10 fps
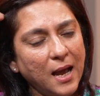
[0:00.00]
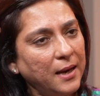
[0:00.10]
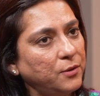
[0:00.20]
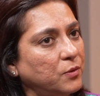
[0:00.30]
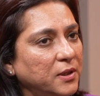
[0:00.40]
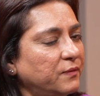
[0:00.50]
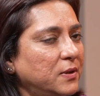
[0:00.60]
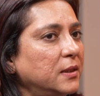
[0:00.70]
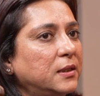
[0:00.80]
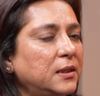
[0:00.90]
I don't even
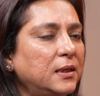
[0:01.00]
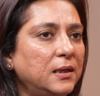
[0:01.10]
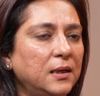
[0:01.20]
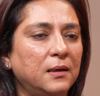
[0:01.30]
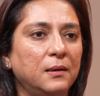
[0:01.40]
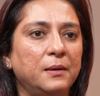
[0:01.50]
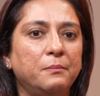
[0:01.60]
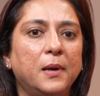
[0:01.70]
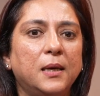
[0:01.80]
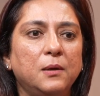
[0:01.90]
agree in
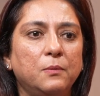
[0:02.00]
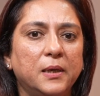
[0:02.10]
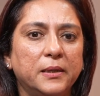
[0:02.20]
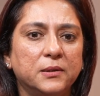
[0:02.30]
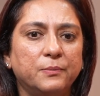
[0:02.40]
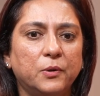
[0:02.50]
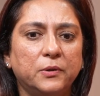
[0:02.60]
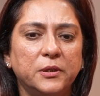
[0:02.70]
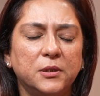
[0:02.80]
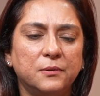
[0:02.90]
many ways about
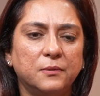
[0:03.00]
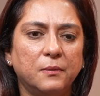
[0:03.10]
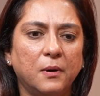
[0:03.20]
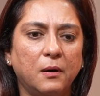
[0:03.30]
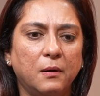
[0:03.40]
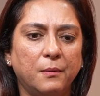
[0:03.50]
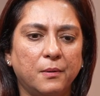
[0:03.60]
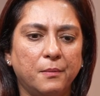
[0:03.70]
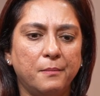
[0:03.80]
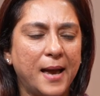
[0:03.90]
this
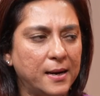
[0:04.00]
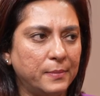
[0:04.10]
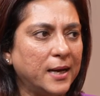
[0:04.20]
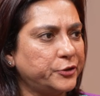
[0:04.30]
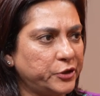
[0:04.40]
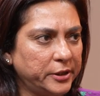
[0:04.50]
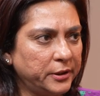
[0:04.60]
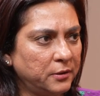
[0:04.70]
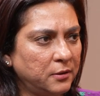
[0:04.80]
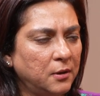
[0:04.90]
man
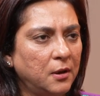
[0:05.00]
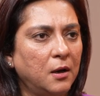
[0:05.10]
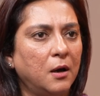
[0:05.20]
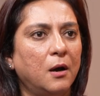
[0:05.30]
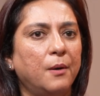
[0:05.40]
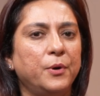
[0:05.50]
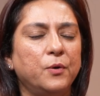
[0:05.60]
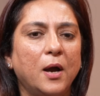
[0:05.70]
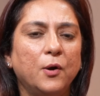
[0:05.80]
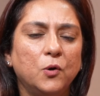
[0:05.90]
bashing. You know,
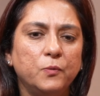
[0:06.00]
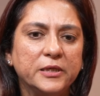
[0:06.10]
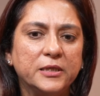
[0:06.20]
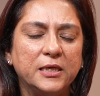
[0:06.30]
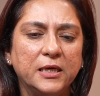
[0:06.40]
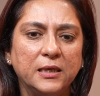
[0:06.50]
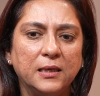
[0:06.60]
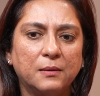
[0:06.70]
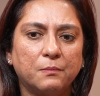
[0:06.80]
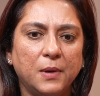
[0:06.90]
I always see
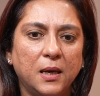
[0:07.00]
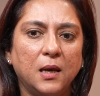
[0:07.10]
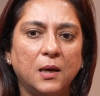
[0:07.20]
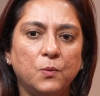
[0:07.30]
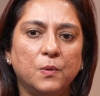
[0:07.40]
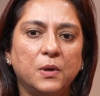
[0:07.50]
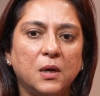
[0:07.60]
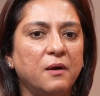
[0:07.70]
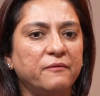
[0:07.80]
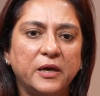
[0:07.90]
that men and women
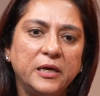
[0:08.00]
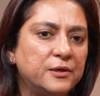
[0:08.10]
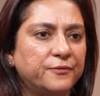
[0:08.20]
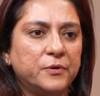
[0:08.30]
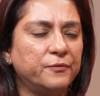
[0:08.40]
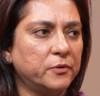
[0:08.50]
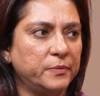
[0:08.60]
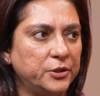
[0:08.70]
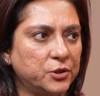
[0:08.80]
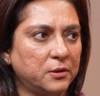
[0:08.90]
are very different from
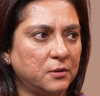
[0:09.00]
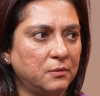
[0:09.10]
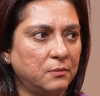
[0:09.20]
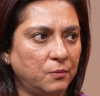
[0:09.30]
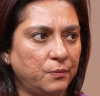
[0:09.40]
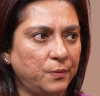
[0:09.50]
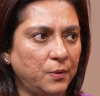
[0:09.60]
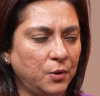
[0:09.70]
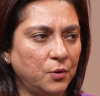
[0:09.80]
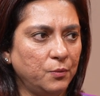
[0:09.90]
each other.
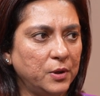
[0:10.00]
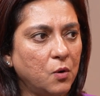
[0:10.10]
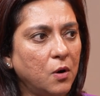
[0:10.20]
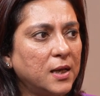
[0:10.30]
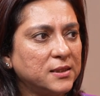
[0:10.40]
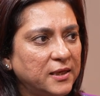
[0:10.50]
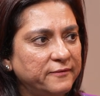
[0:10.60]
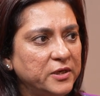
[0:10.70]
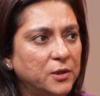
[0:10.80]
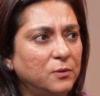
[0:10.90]
You know, we call
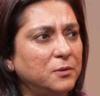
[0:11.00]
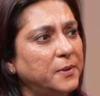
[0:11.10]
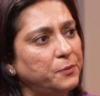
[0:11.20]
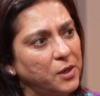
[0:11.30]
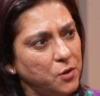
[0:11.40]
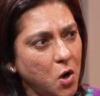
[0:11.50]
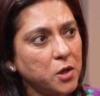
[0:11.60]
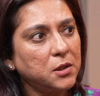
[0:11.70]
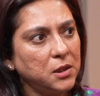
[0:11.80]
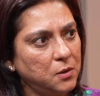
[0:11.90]
ourselves equals, but we are
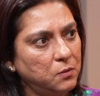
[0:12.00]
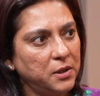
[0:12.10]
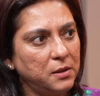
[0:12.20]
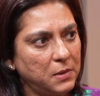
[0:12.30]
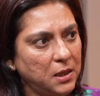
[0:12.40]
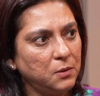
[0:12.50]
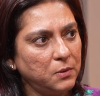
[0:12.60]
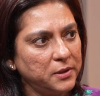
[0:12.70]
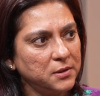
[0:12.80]
not equal in many ways.